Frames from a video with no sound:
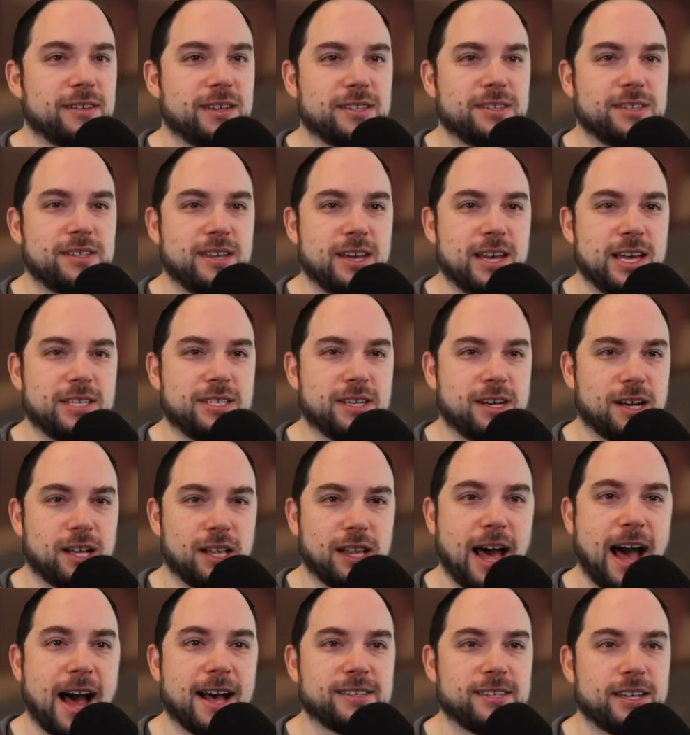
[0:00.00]
It's a
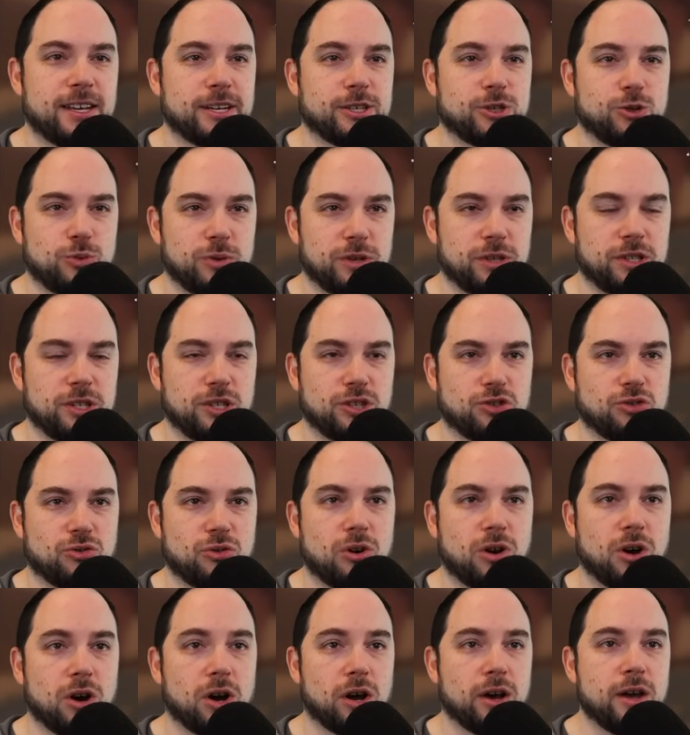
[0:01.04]
classic. It's really
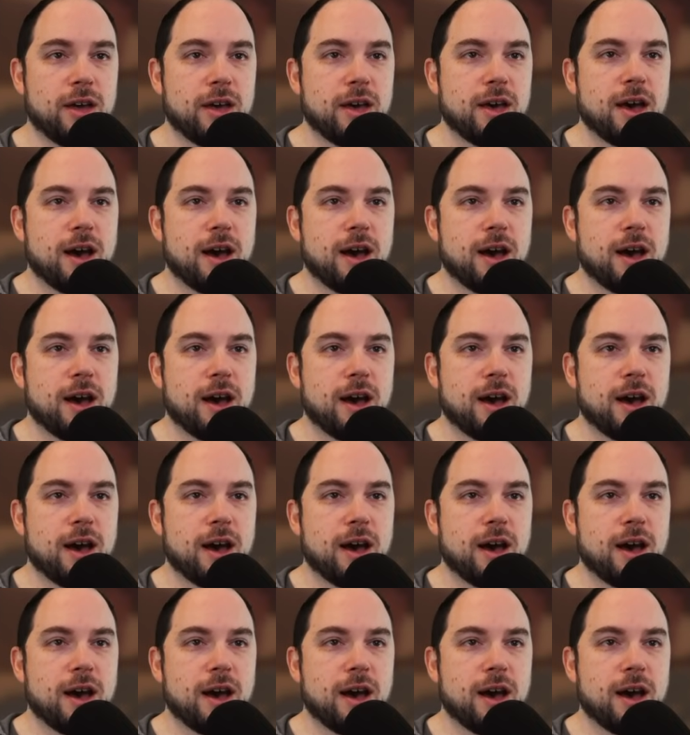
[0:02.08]
strong.